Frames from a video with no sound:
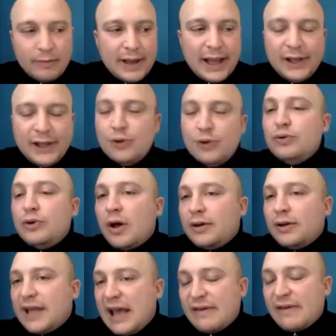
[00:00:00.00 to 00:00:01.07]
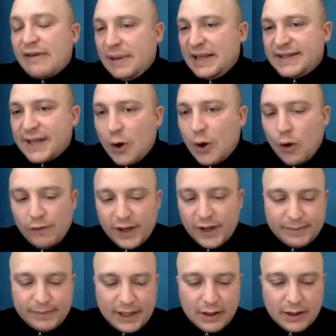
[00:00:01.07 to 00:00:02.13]
and you do not have a pizza
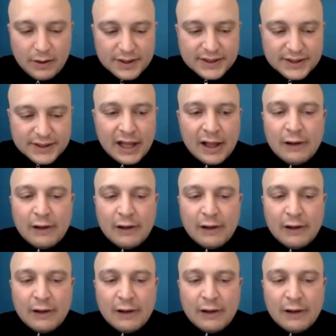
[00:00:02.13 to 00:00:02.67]
oven, because